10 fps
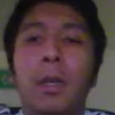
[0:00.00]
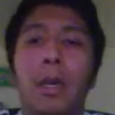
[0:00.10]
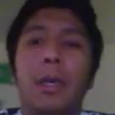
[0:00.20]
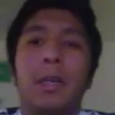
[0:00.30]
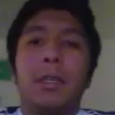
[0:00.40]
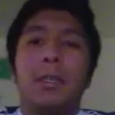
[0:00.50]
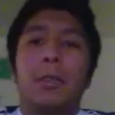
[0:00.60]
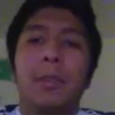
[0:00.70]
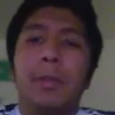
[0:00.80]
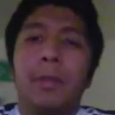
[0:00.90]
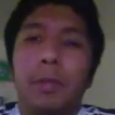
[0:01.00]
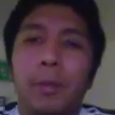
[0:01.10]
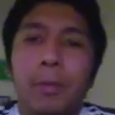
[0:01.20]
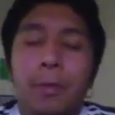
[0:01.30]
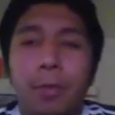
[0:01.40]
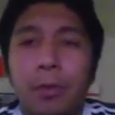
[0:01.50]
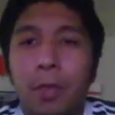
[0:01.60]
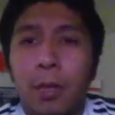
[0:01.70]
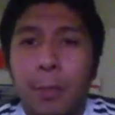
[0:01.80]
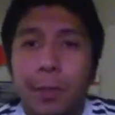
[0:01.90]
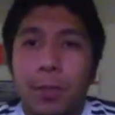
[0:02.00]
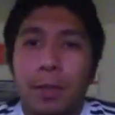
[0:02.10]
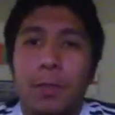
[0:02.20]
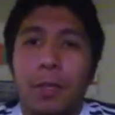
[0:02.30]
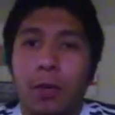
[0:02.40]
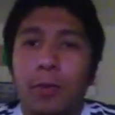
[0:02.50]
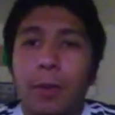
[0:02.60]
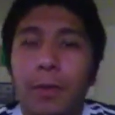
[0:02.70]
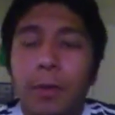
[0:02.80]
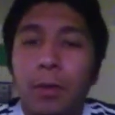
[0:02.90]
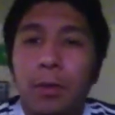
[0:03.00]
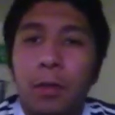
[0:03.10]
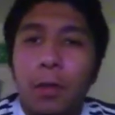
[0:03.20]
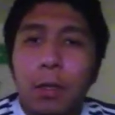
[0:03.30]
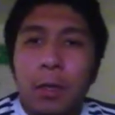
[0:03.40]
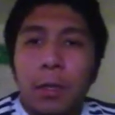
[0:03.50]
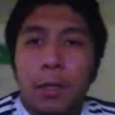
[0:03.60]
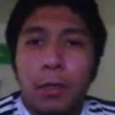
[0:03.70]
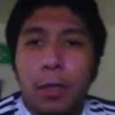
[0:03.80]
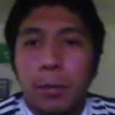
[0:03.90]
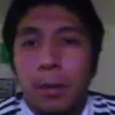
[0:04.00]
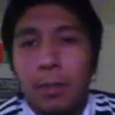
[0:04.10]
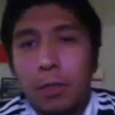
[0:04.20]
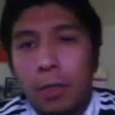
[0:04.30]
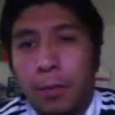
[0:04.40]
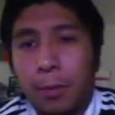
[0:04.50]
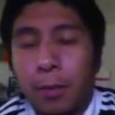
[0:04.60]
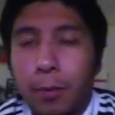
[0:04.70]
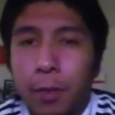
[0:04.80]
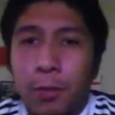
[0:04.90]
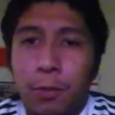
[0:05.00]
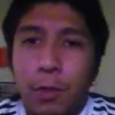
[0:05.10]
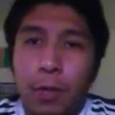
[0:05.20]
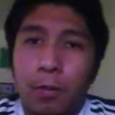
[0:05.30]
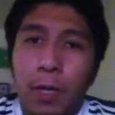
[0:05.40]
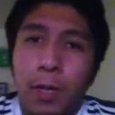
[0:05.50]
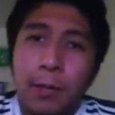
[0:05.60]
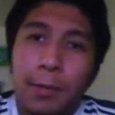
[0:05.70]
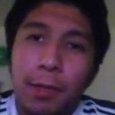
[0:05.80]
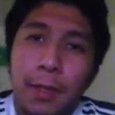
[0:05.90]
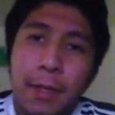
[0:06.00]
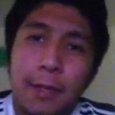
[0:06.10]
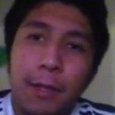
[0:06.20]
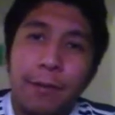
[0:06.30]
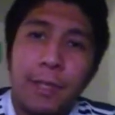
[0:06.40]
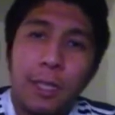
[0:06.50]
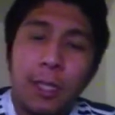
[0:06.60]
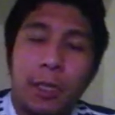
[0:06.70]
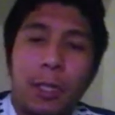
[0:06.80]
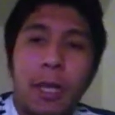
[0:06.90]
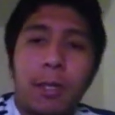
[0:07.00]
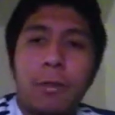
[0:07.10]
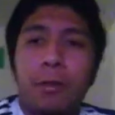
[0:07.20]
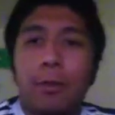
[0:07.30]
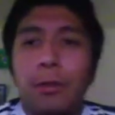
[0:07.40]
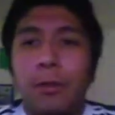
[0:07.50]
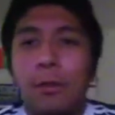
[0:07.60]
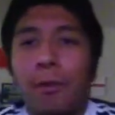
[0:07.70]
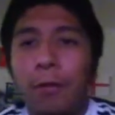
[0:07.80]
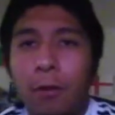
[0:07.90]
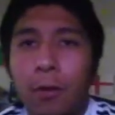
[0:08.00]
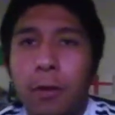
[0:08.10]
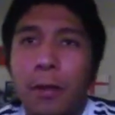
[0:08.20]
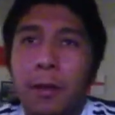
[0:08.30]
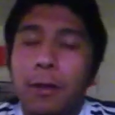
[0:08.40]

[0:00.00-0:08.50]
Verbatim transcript: Hey guys, Chris Gabino here. Welcome to another episode of Soccer Review. Today I'm going to be talking about the match between Real Madrid against F C Schalke zero four.